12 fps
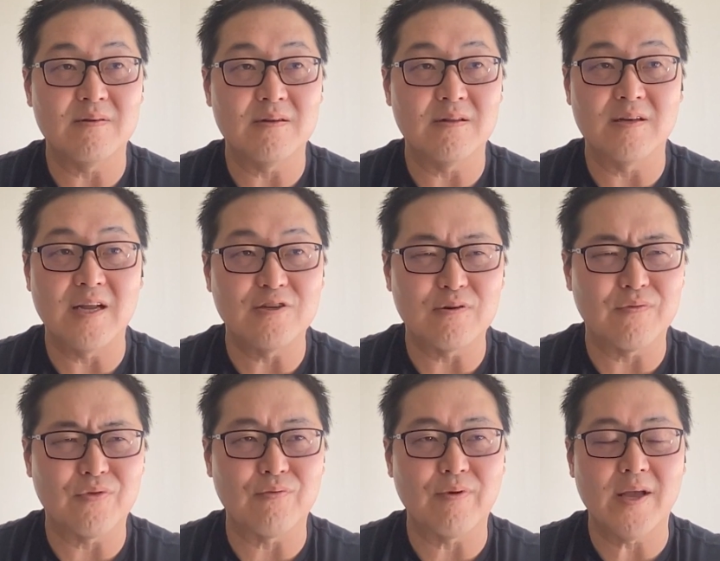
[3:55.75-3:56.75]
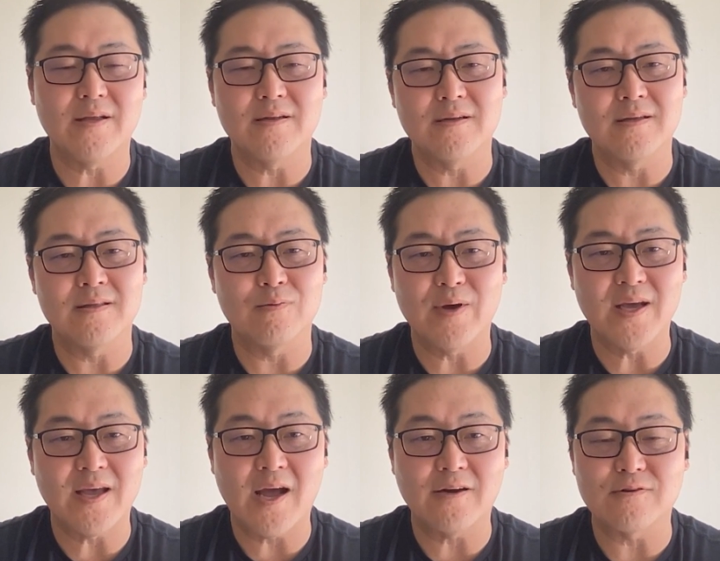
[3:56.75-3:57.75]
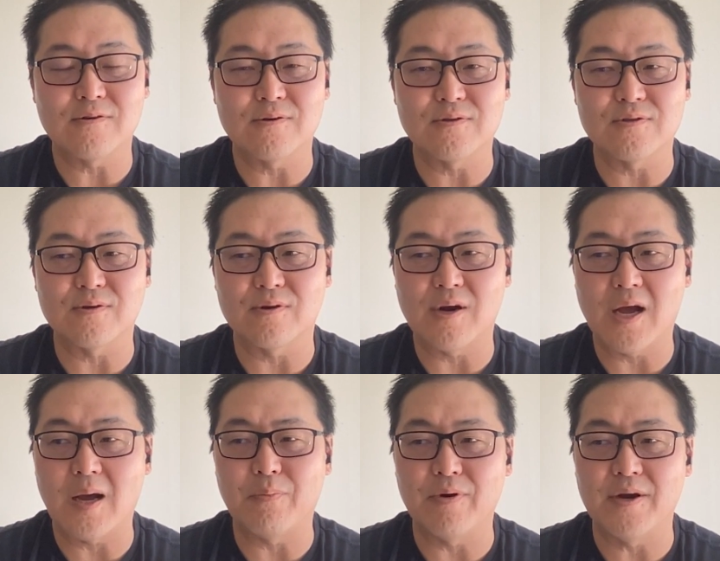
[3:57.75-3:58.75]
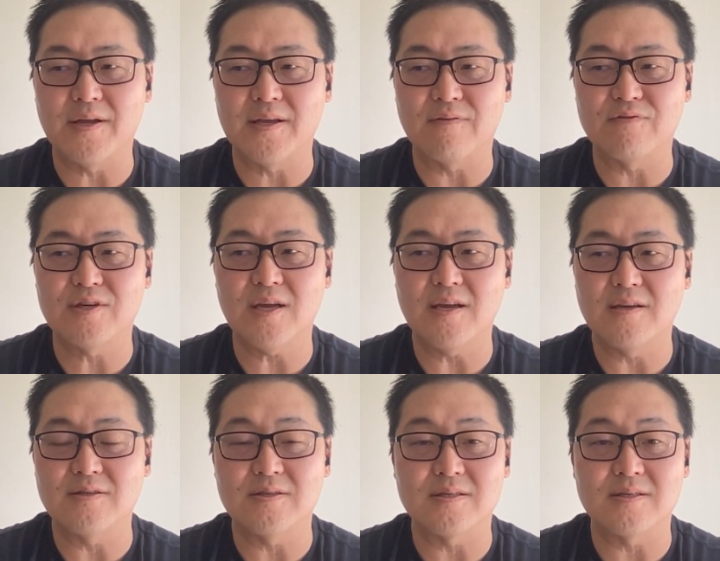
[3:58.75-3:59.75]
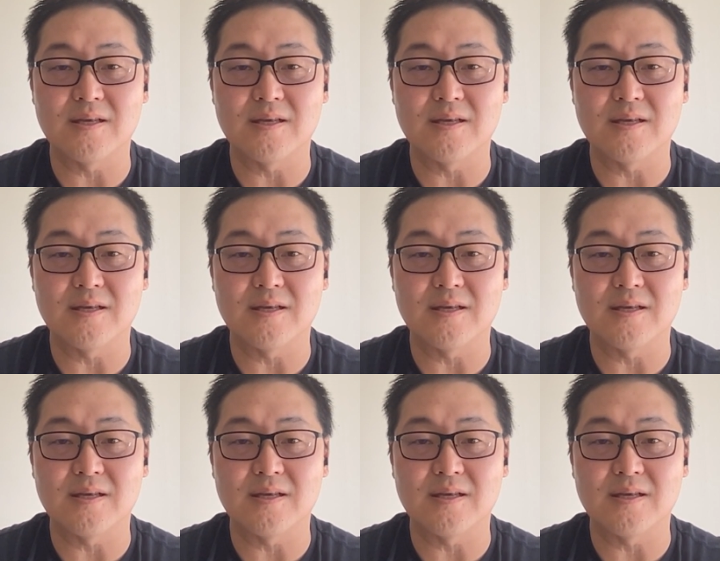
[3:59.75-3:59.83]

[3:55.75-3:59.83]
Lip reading: the nature of threat and the way actors are operating have changed. It's